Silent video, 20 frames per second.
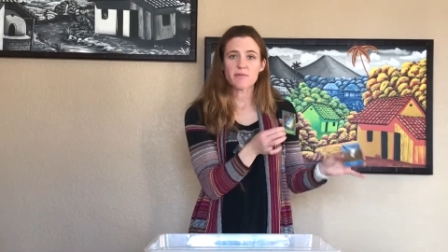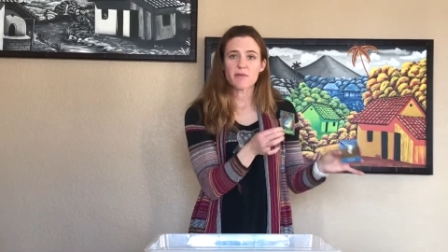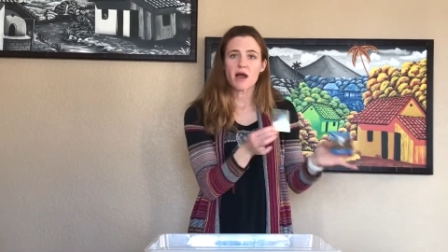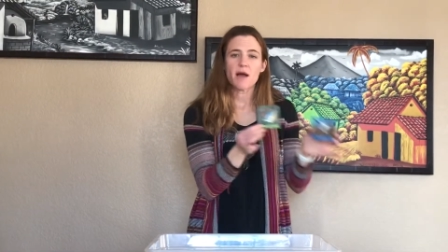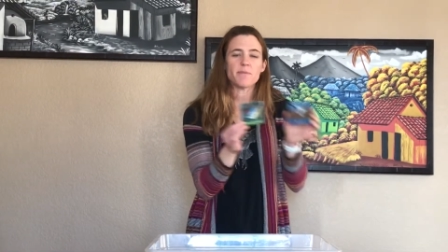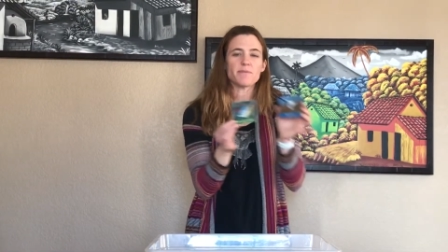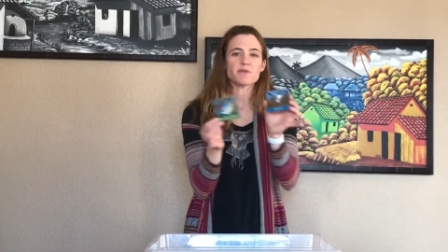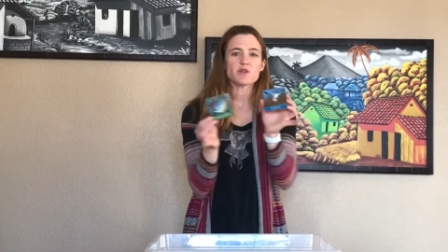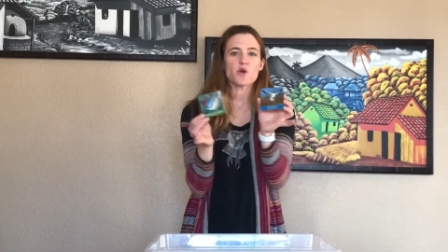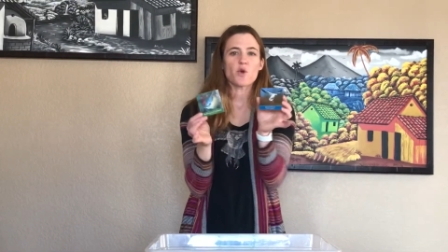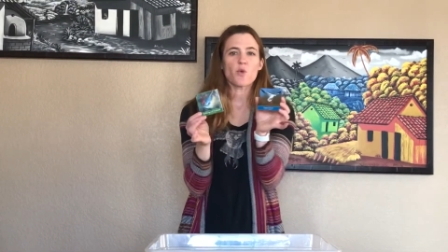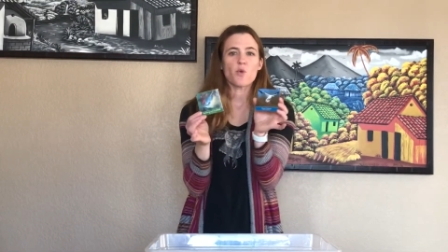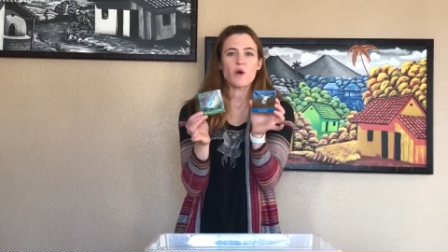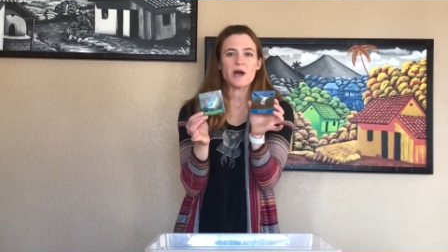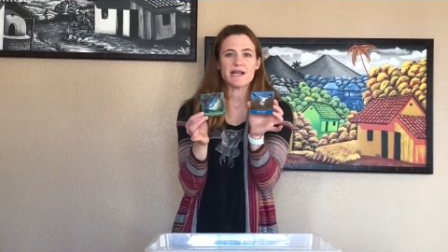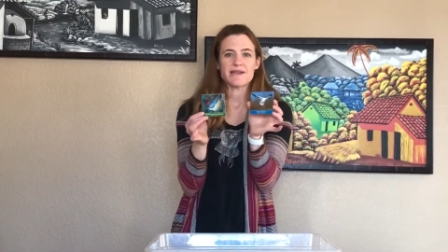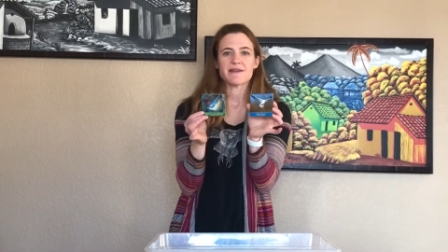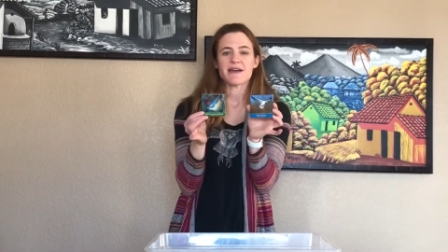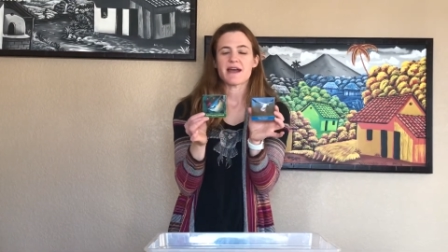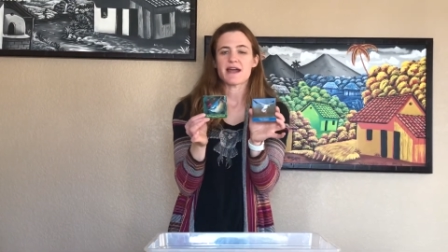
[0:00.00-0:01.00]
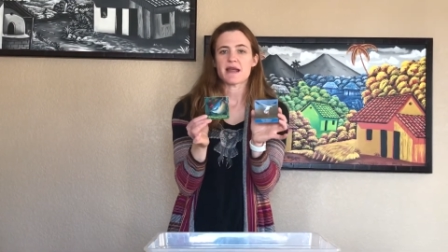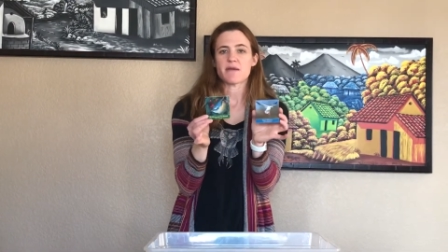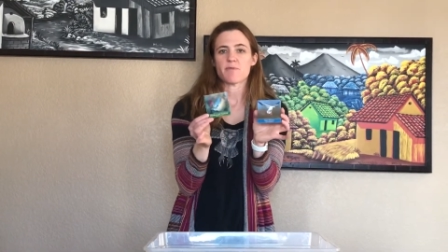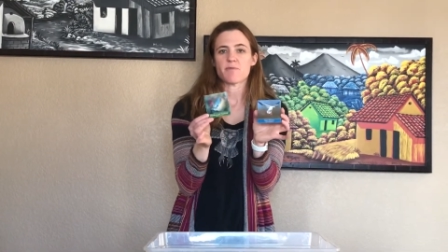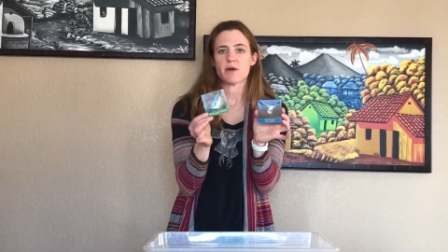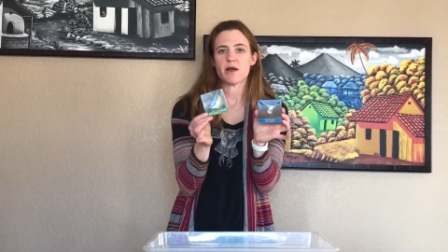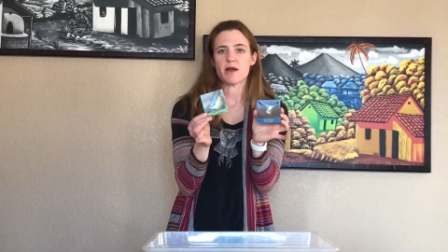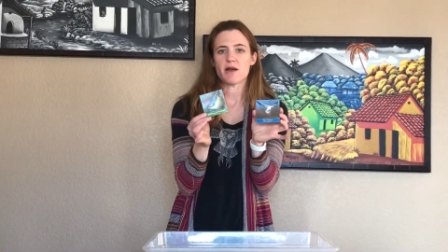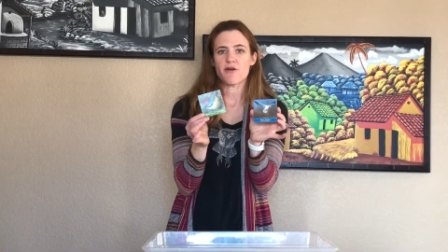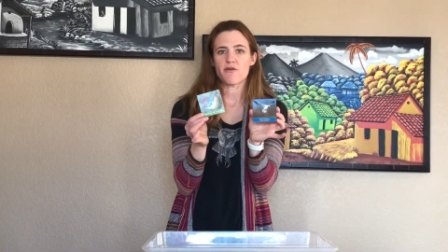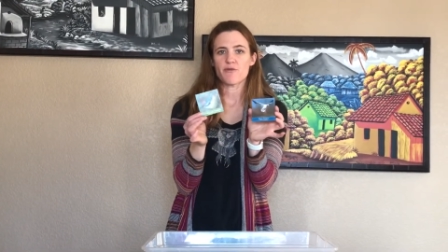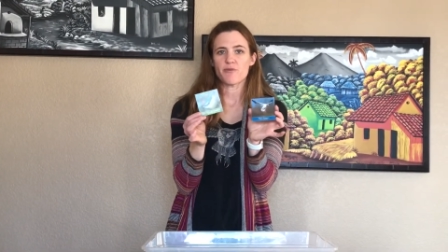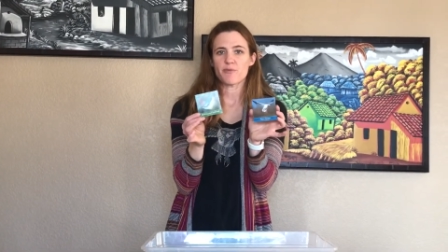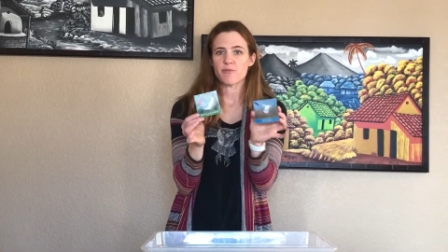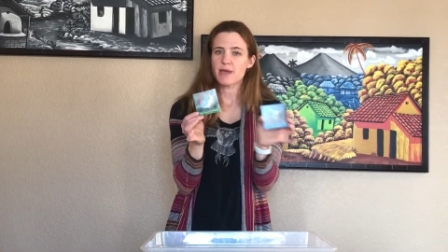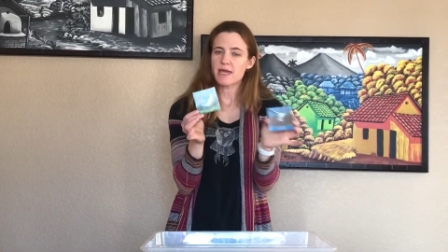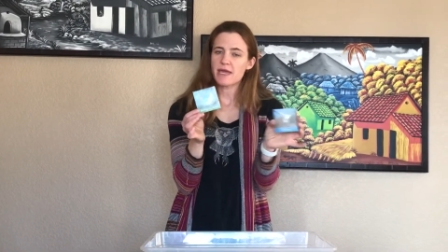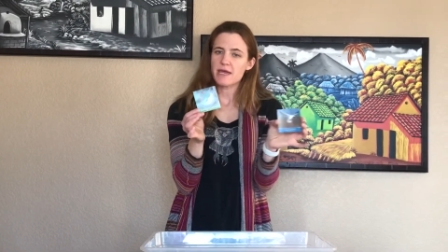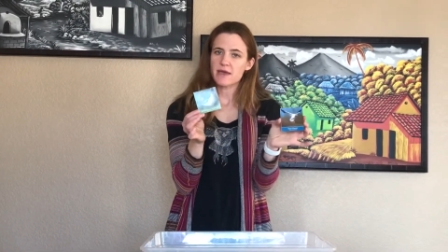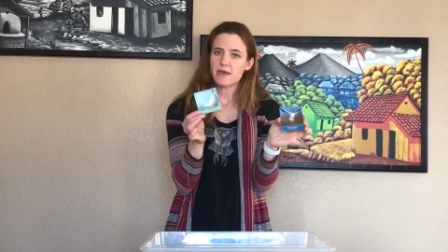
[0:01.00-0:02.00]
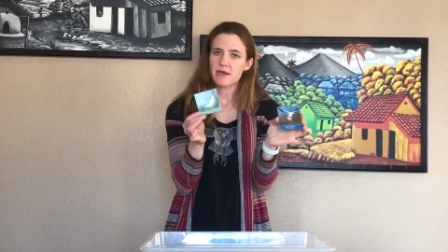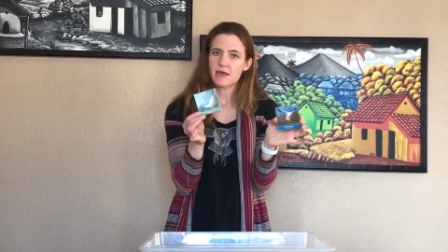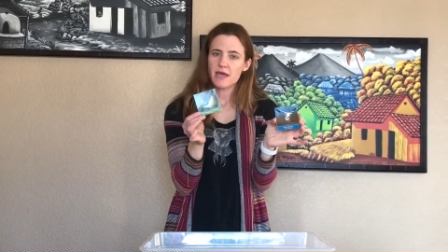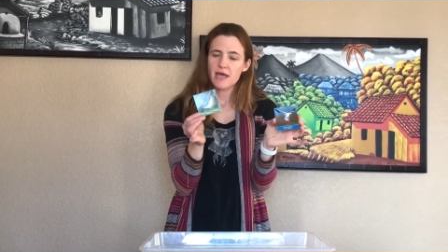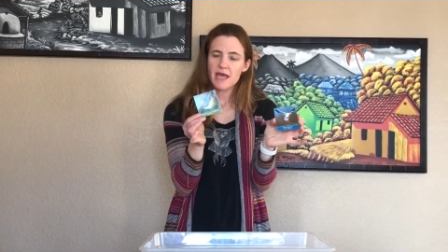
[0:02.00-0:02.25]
up to what type of beak